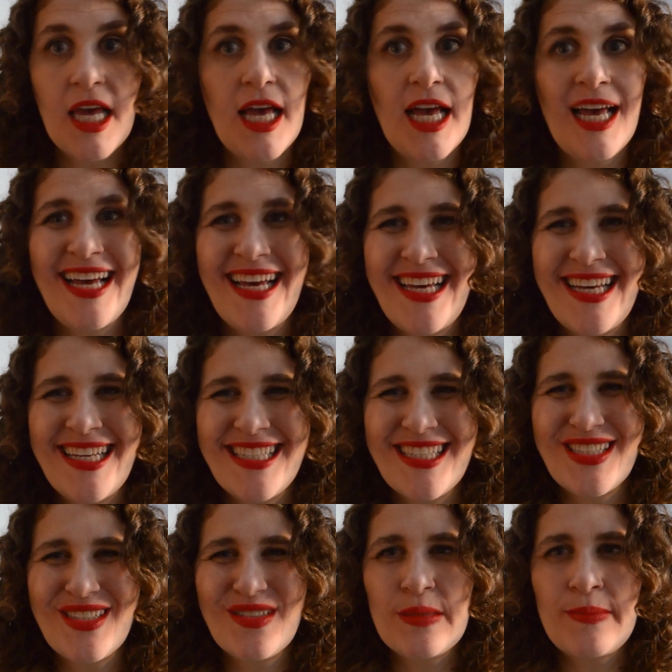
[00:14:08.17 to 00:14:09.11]
And
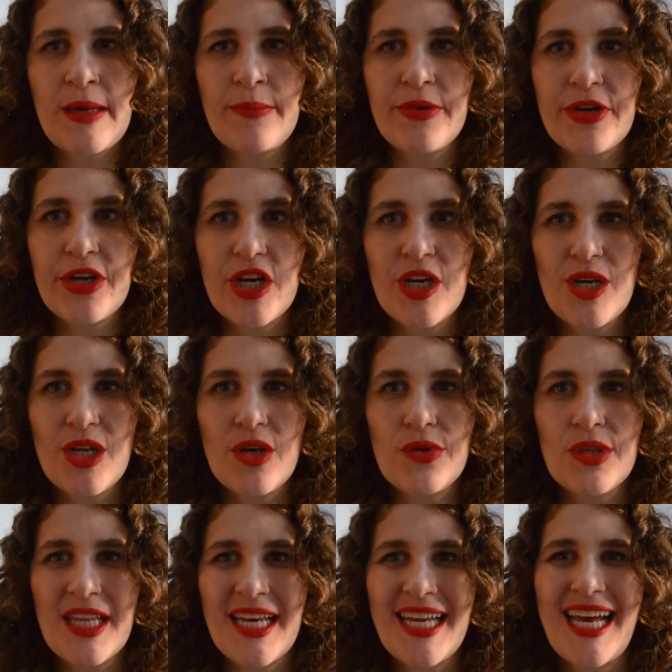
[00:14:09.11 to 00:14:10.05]
just remember,
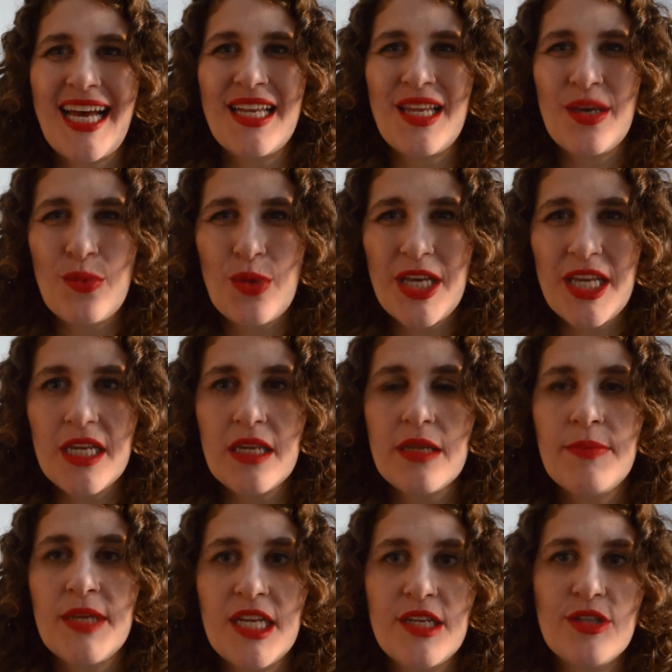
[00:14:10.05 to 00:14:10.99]
don't let anyone
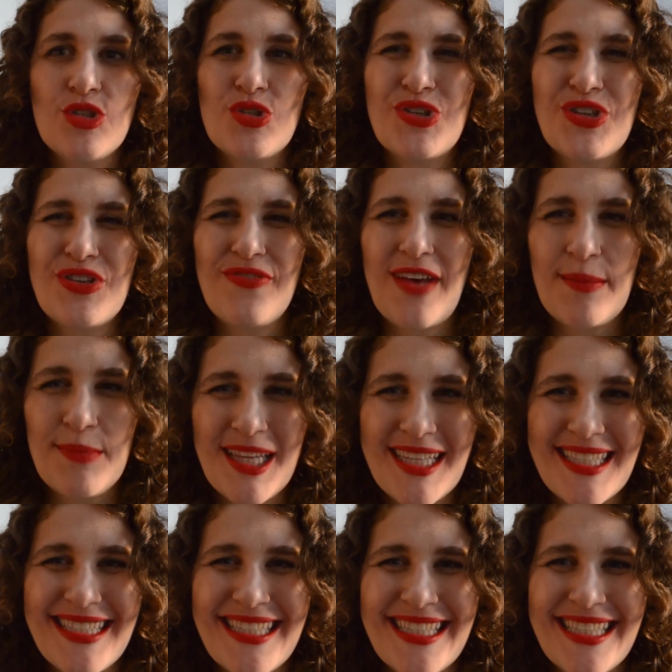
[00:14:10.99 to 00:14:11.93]
diminish your
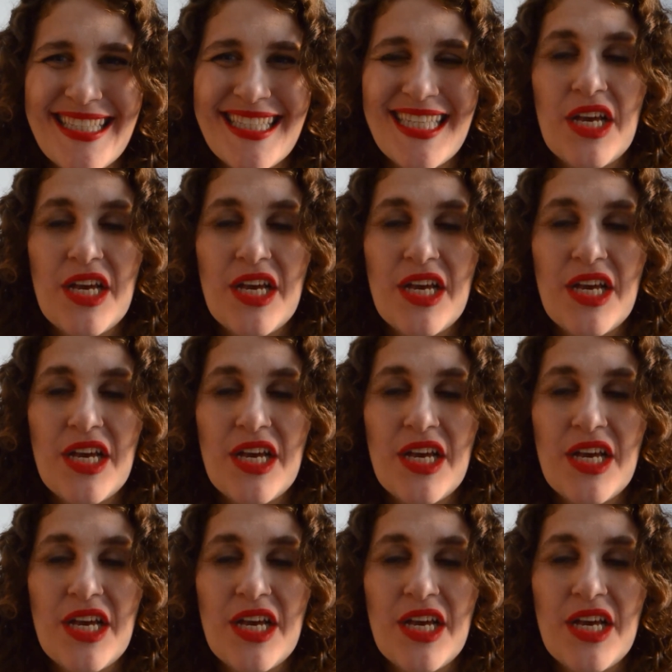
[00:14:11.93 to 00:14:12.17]
fabulousness.